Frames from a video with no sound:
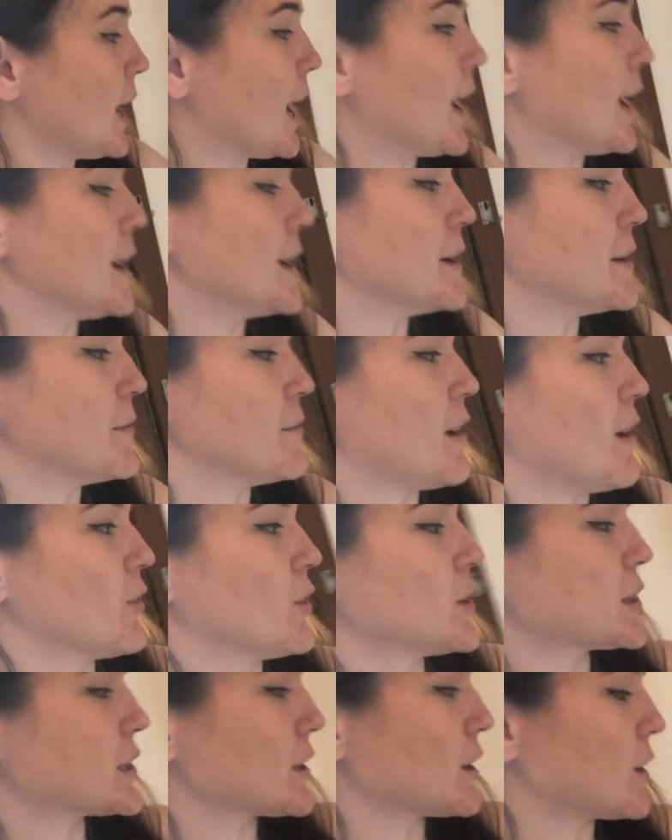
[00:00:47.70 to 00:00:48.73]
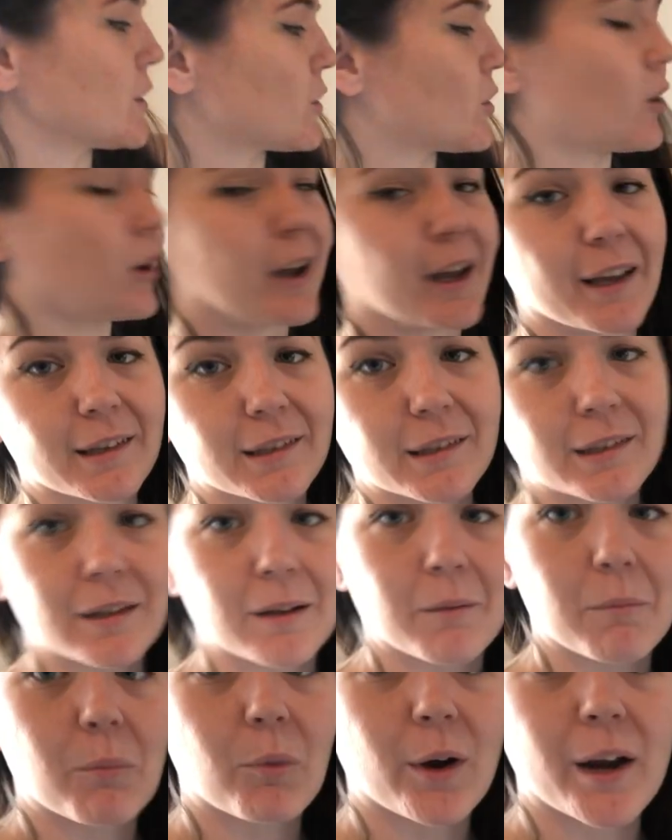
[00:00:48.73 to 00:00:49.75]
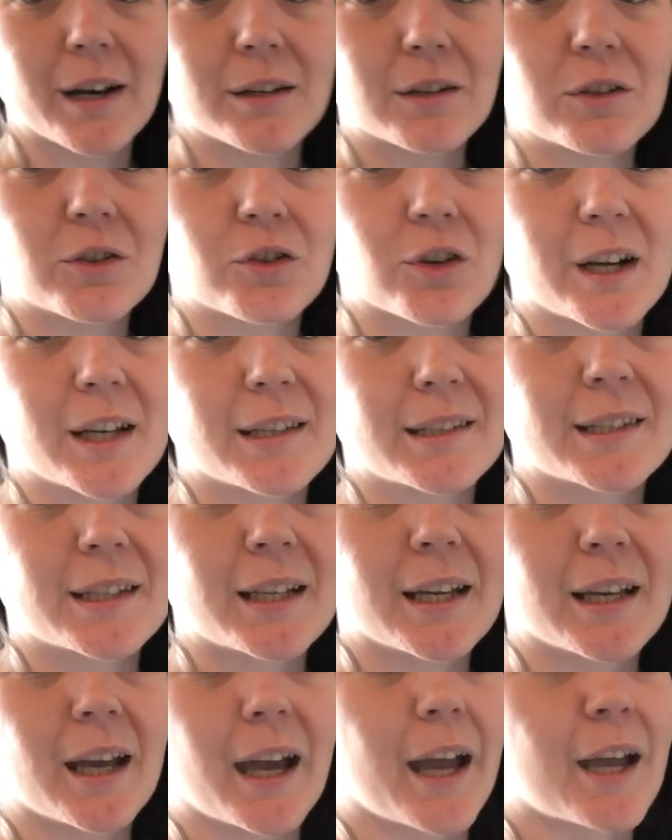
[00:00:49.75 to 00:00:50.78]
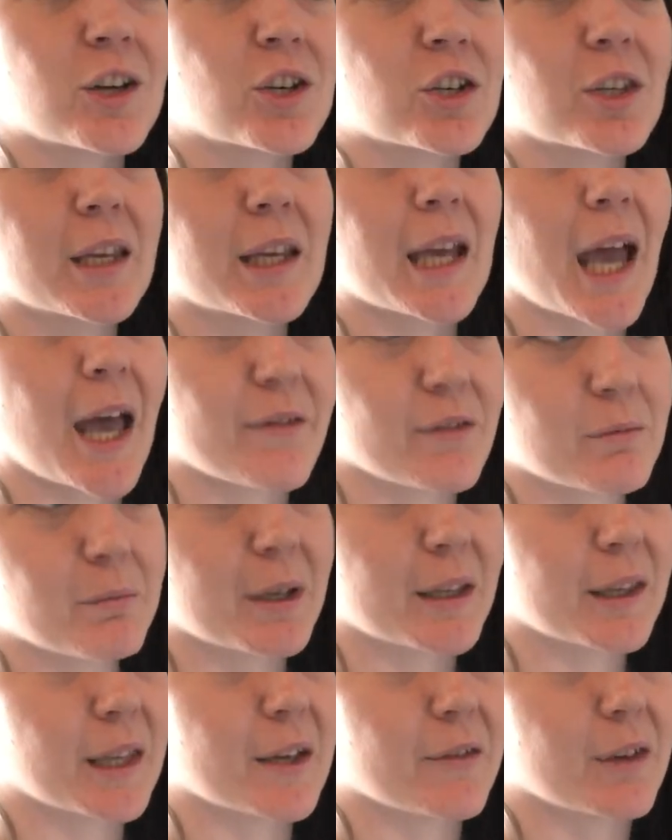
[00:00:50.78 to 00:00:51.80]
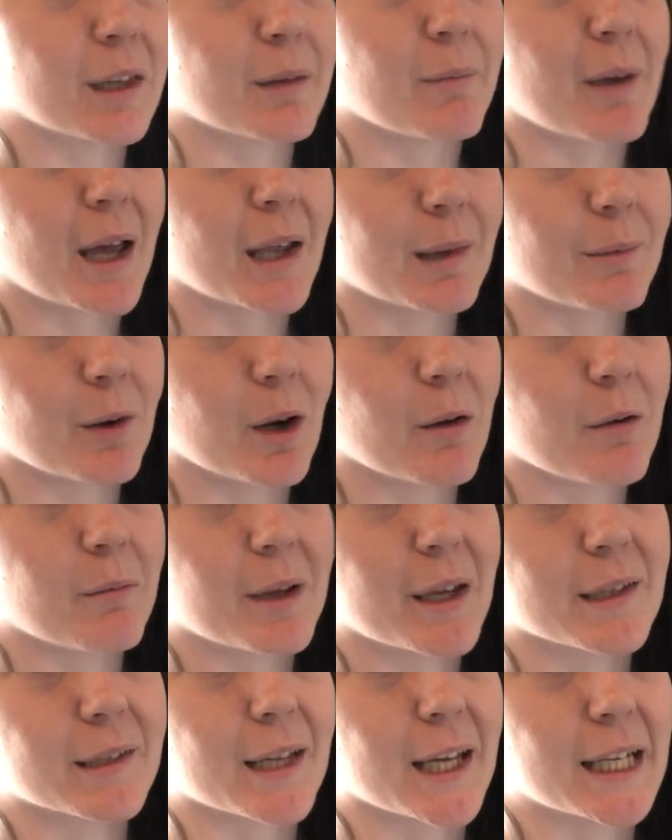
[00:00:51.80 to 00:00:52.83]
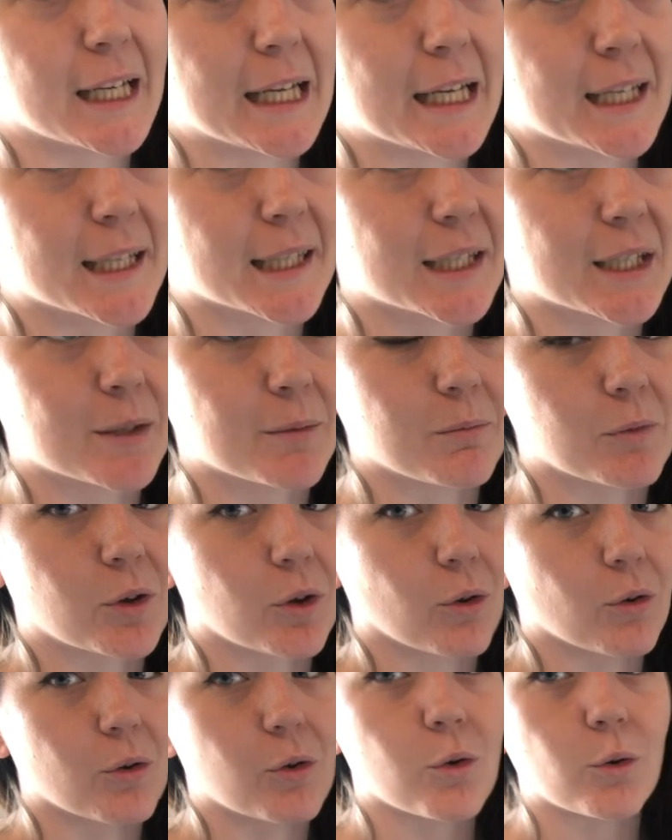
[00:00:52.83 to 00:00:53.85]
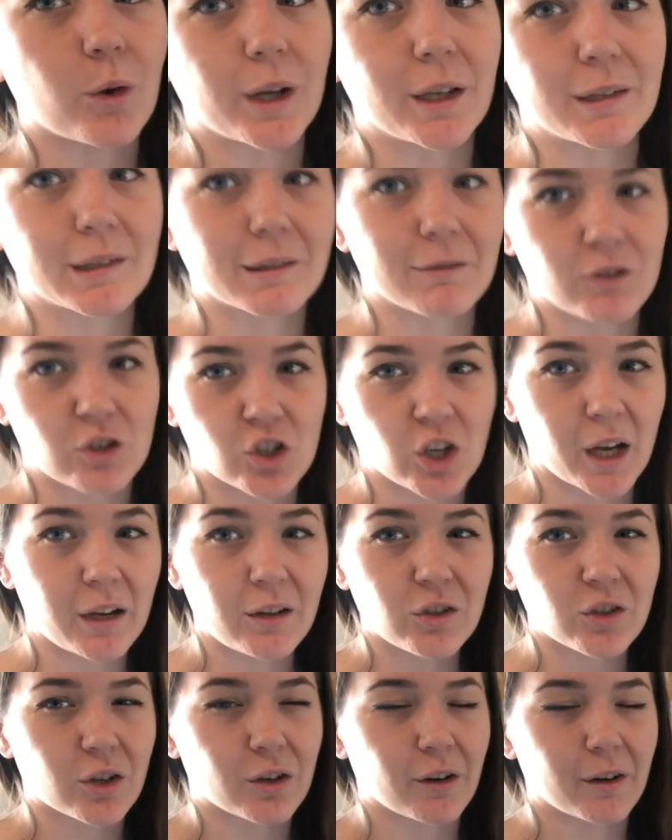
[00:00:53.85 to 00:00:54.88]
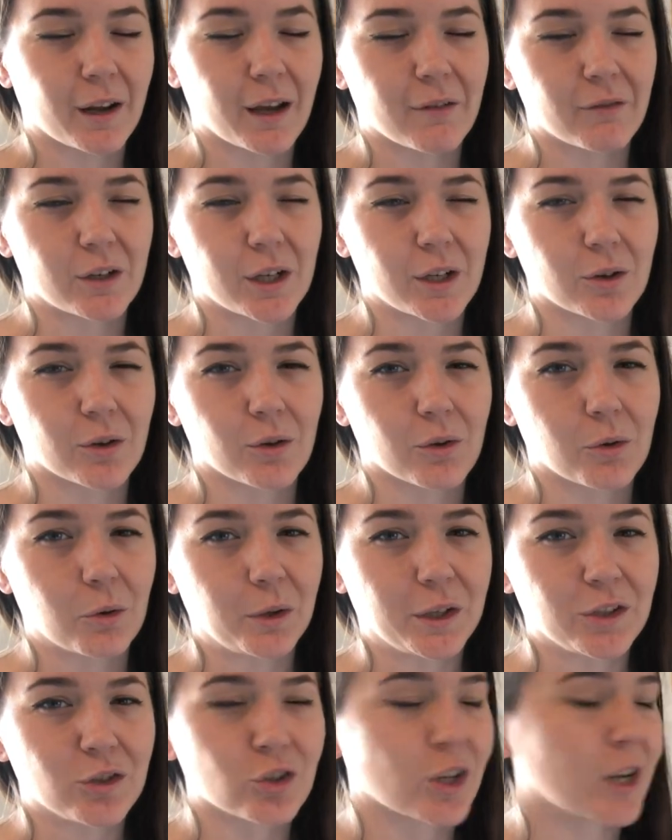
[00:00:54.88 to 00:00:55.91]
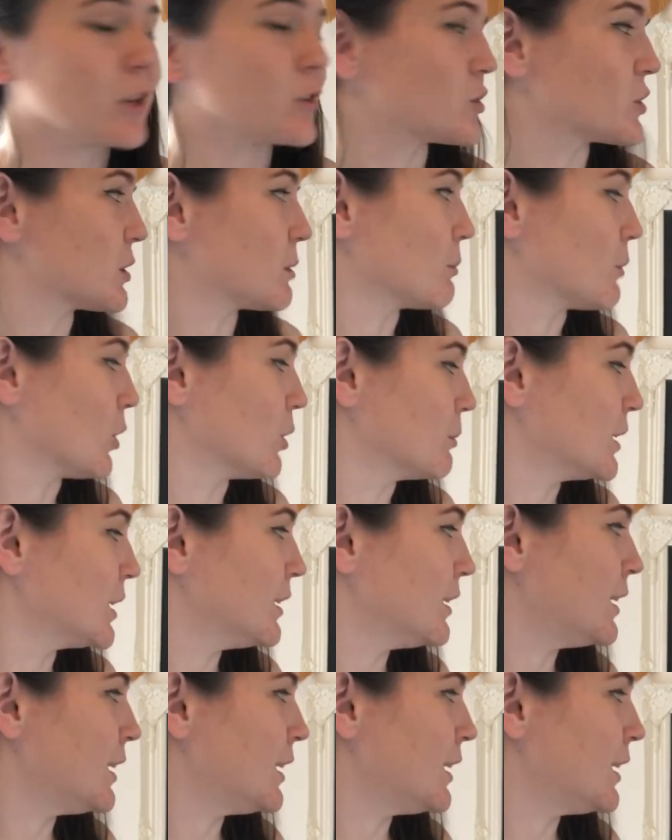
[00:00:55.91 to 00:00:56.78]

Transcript: Um, I've also got some branded treats here. I actually haven't been leaving them out at the moment because I need some gold coins for change. I don't have any gold coins change at the moment.